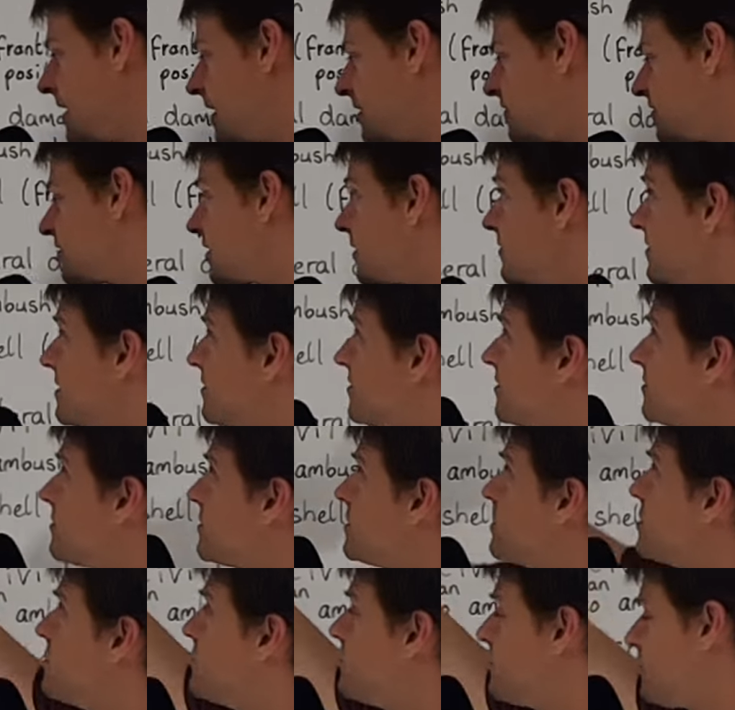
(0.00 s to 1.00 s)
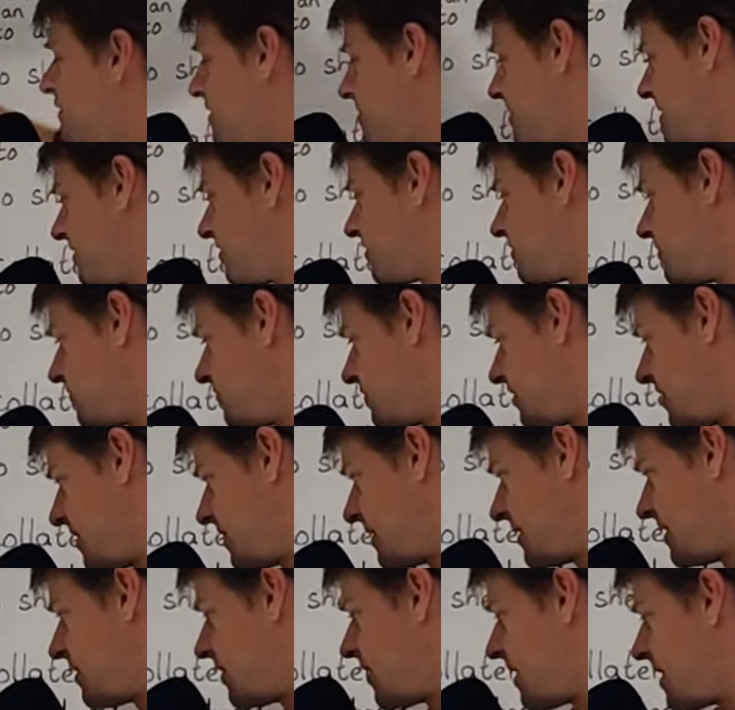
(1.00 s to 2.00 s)
And so this is a euphemism,
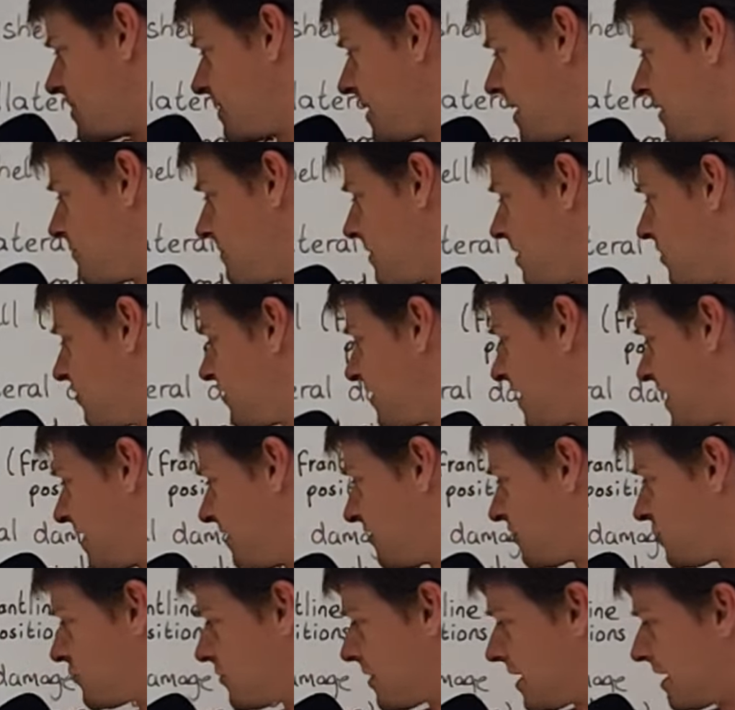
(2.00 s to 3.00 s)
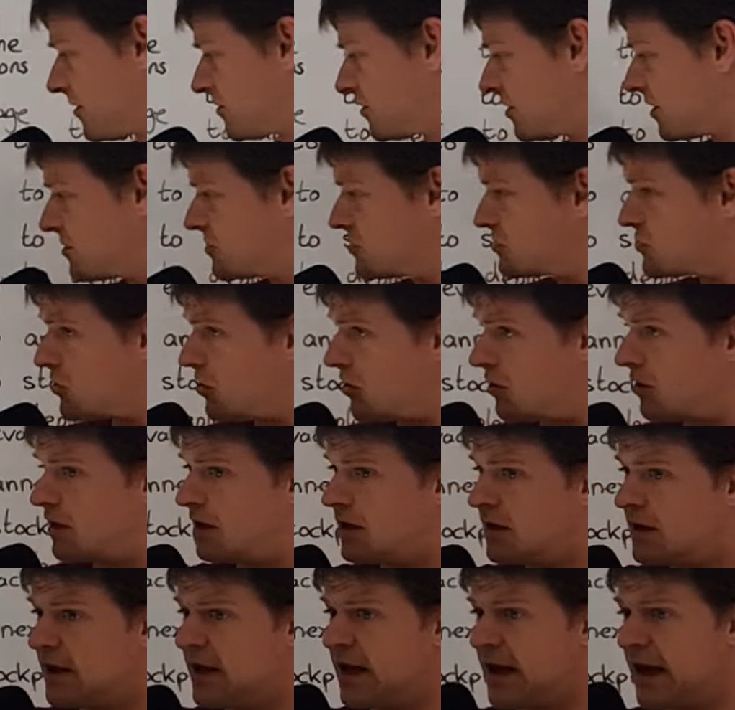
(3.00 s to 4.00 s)
really. I think most airstrikes are not
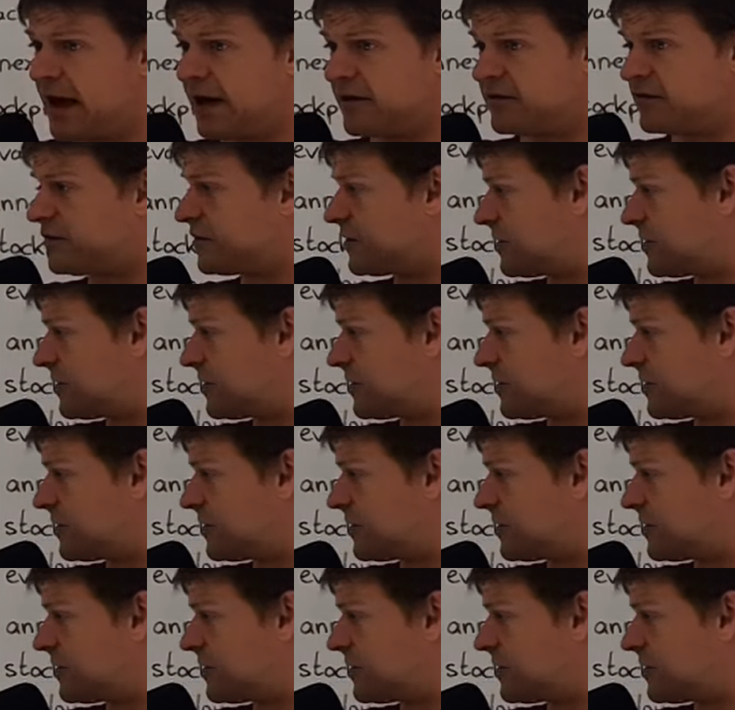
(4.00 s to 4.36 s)
as